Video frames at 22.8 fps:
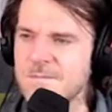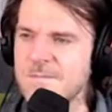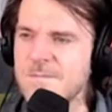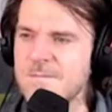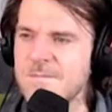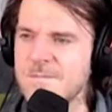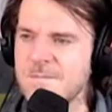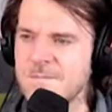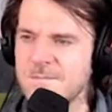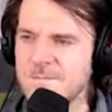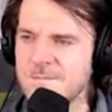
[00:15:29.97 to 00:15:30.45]

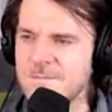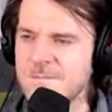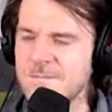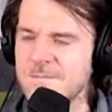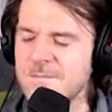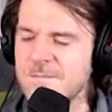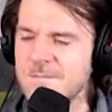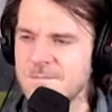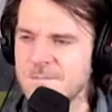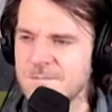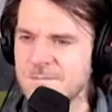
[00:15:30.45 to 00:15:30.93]

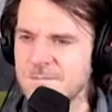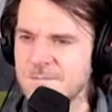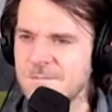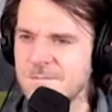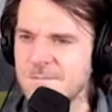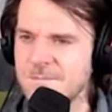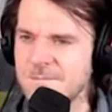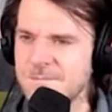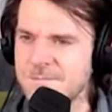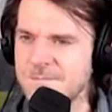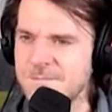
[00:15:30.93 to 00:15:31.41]

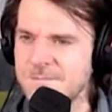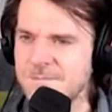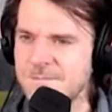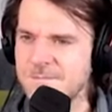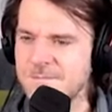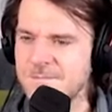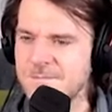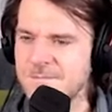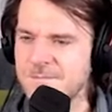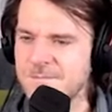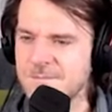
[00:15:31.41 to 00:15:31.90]

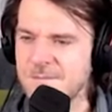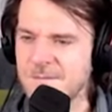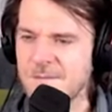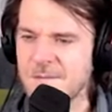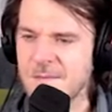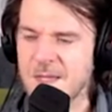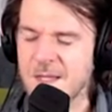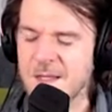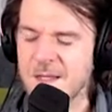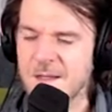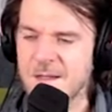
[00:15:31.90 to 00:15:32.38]

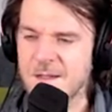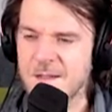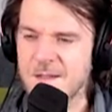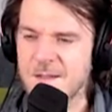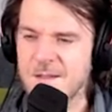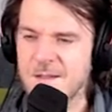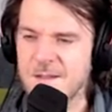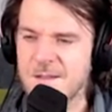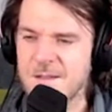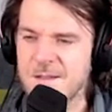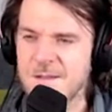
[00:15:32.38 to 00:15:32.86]

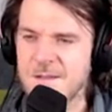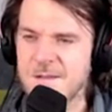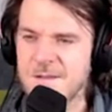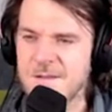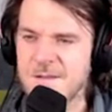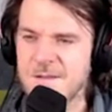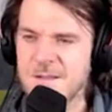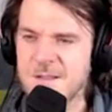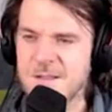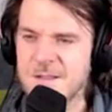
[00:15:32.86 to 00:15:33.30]
(not speaking)